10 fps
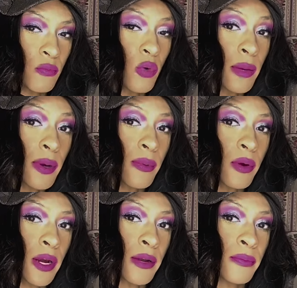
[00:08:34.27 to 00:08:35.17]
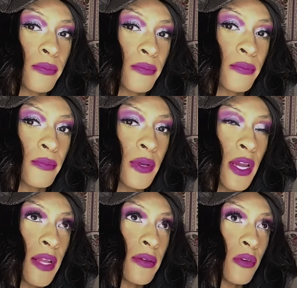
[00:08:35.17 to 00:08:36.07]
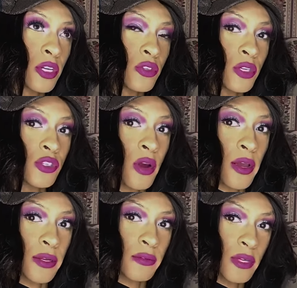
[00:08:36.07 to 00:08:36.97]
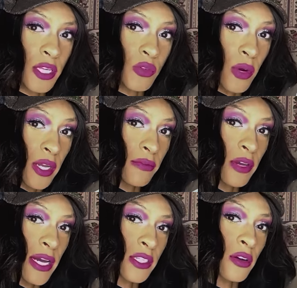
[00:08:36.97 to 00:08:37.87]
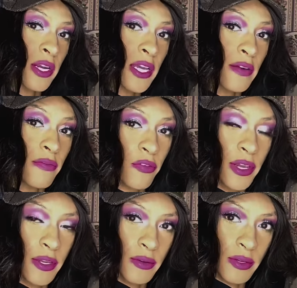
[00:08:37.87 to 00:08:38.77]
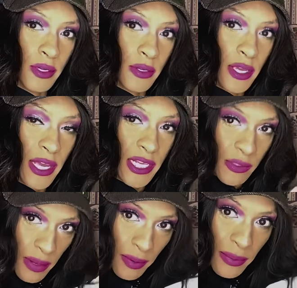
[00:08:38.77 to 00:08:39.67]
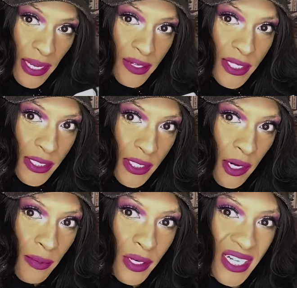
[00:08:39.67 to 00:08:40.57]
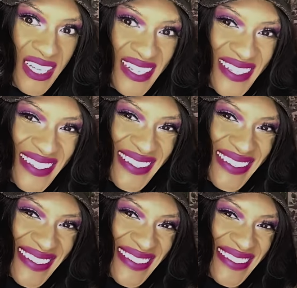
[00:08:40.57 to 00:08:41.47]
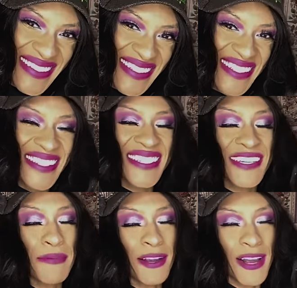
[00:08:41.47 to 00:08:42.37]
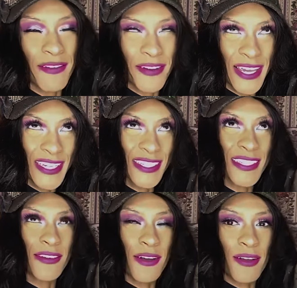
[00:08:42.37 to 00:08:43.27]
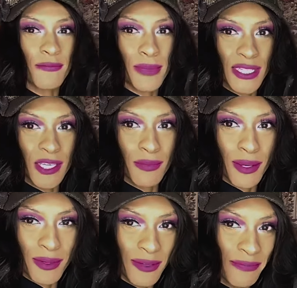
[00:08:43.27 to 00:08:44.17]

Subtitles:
One purple heart. And then we're gonna do a drawing. And 20 of you guys are gonna get a free Itsbambii Playhouse. This is her book. Just to show my gratification to my Team Bambi.